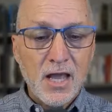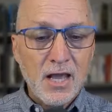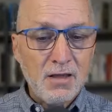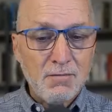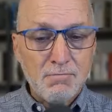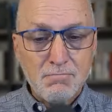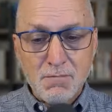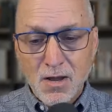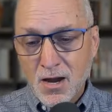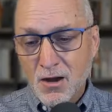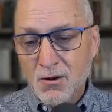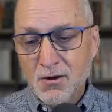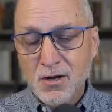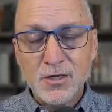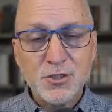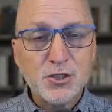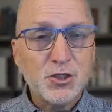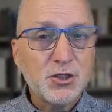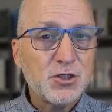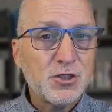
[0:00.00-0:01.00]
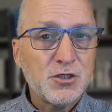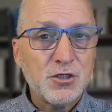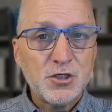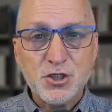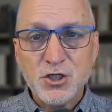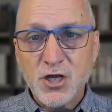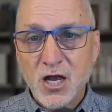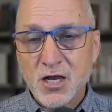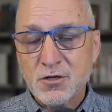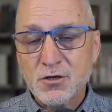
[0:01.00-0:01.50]
marriage,
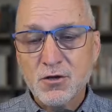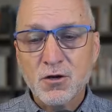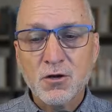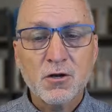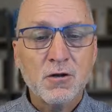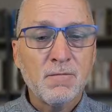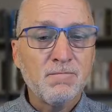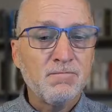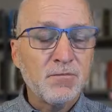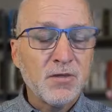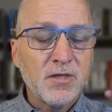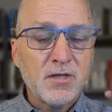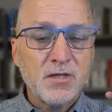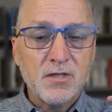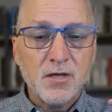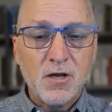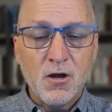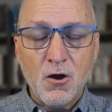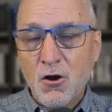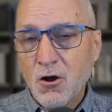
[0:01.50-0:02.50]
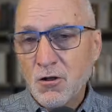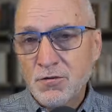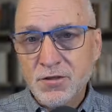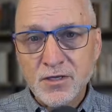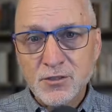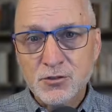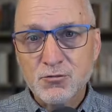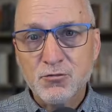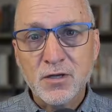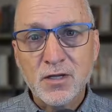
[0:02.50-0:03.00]
gender, all
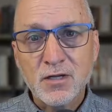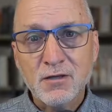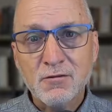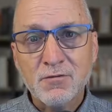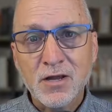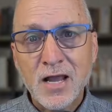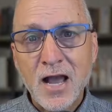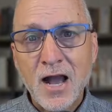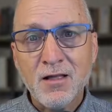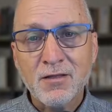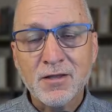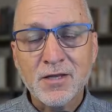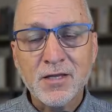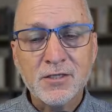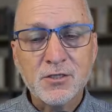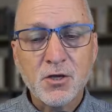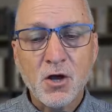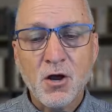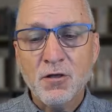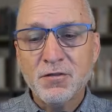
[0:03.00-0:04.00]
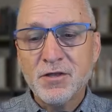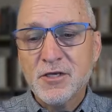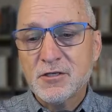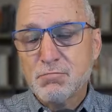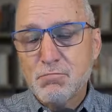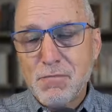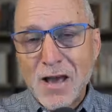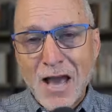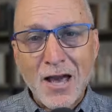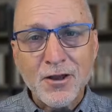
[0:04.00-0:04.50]
these re- realities, all these
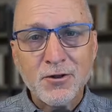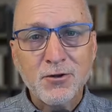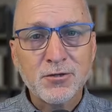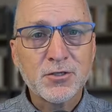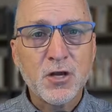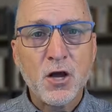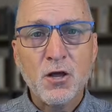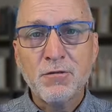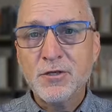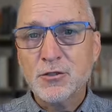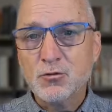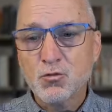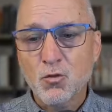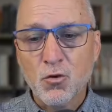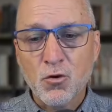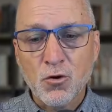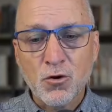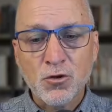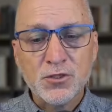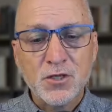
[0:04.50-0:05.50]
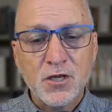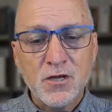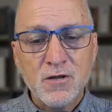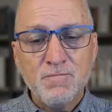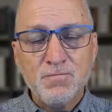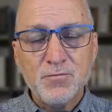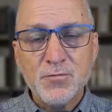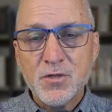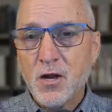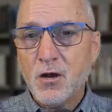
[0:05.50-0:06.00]
battles, all these wars.
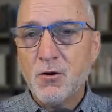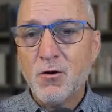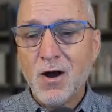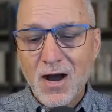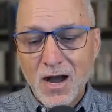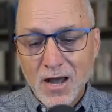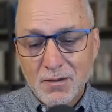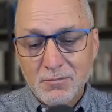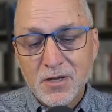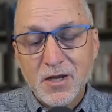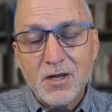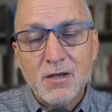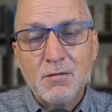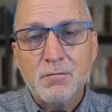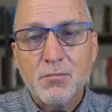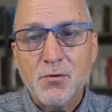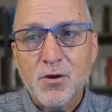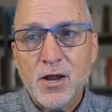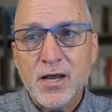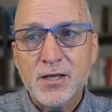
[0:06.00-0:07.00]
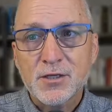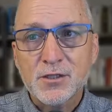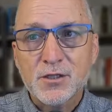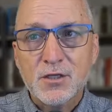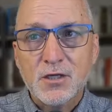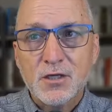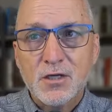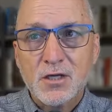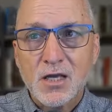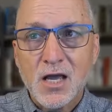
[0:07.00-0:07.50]
No, I'm going to embrace
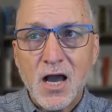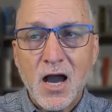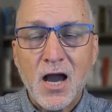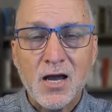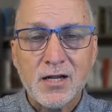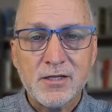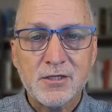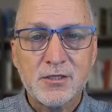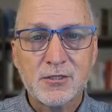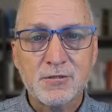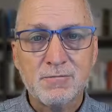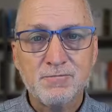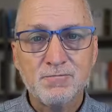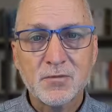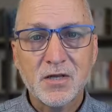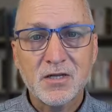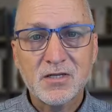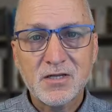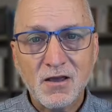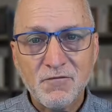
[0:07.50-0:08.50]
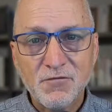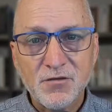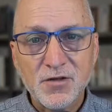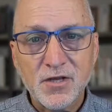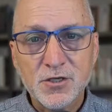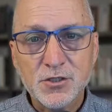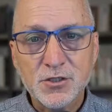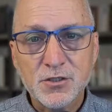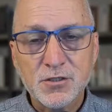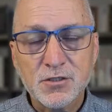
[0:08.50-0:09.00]
God's
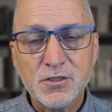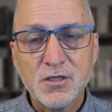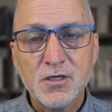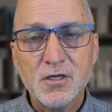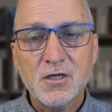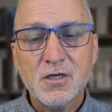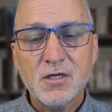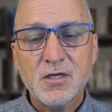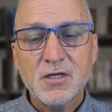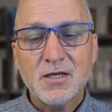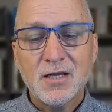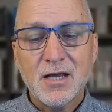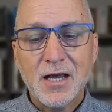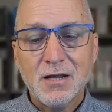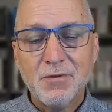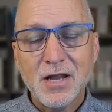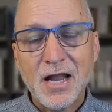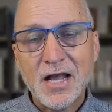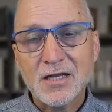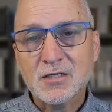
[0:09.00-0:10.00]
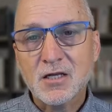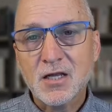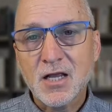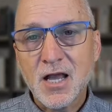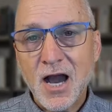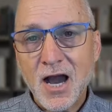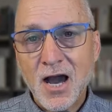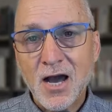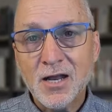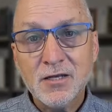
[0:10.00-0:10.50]
definitions. I'm going to ask
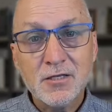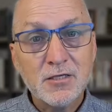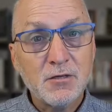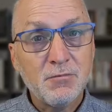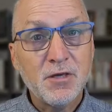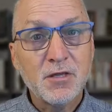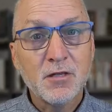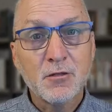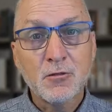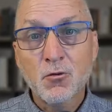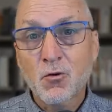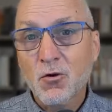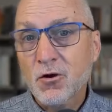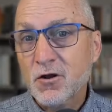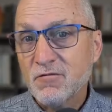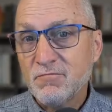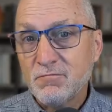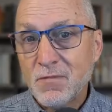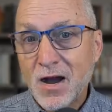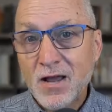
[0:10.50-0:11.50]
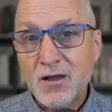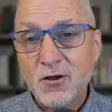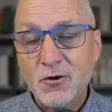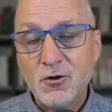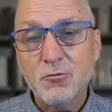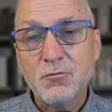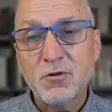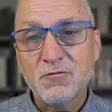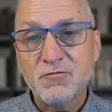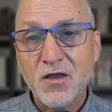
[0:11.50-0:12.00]
God to be the Lord of my
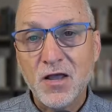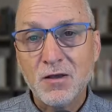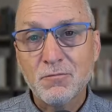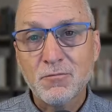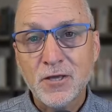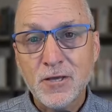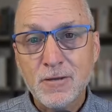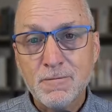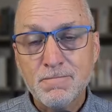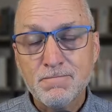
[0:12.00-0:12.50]
home and family,